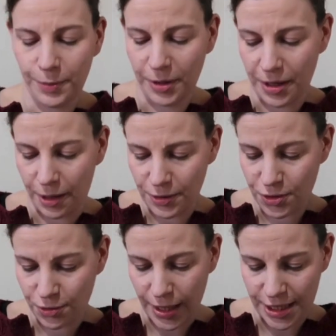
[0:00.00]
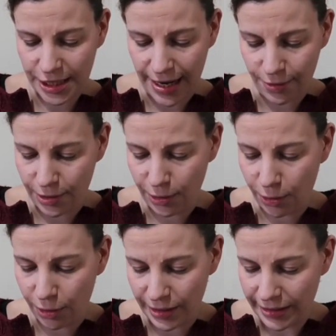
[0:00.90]
you know, stretched out a
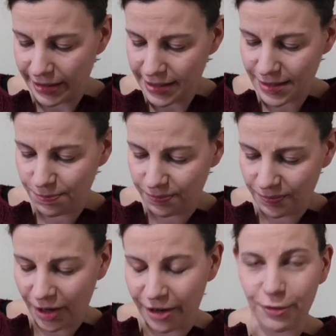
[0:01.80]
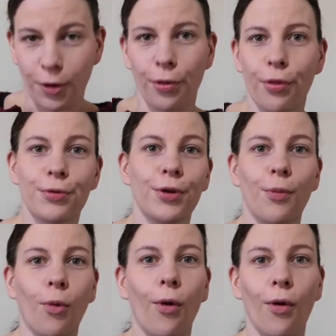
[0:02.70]
lot and it's kind of gone through the
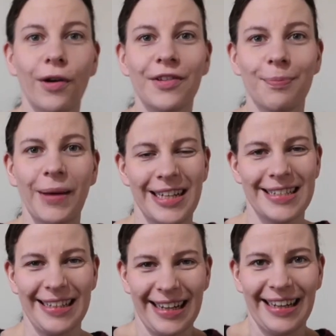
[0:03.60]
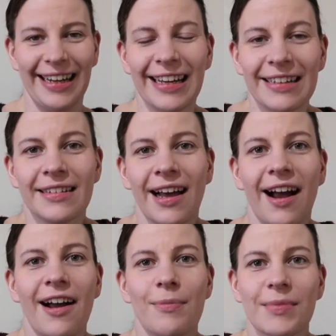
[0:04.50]
wars basically.
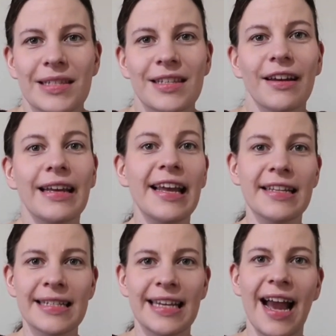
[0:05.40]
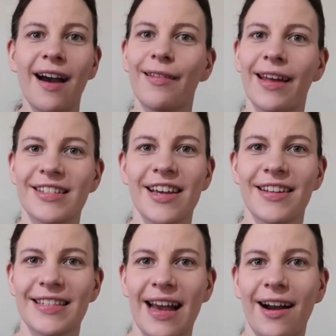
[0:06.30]
So let's see how that
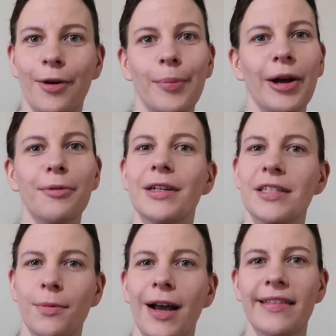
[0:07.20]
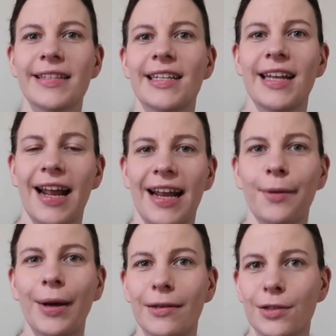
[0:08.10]
turns out, but I wanted to wear this today
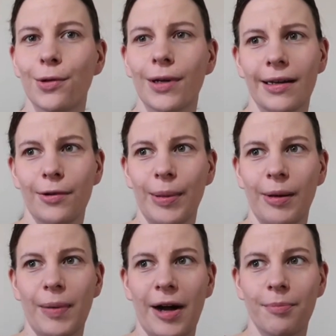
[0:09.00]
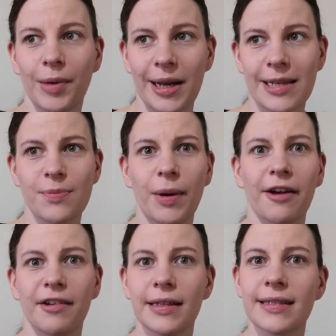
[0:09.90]
anyway and talk a little bit about my
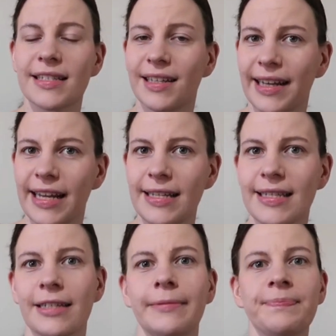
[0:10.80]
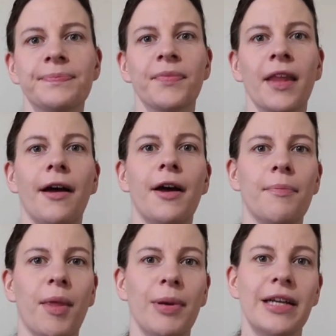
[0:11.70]
experience at least,
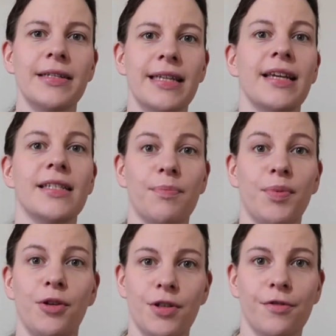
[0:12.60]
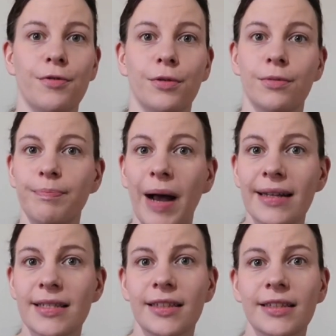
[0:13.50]
because it is a beautiful
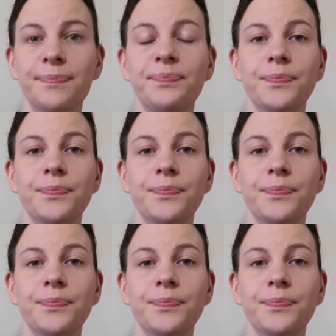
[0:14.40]
pattern,